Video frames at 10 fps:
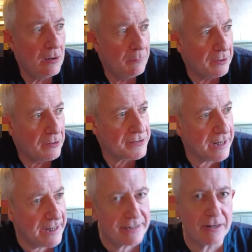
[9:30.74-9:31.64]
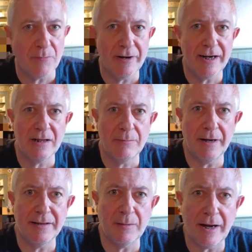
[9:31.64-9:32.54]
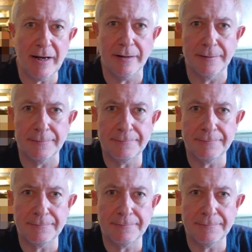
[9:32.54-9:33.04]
because he's going to bring in the bacon.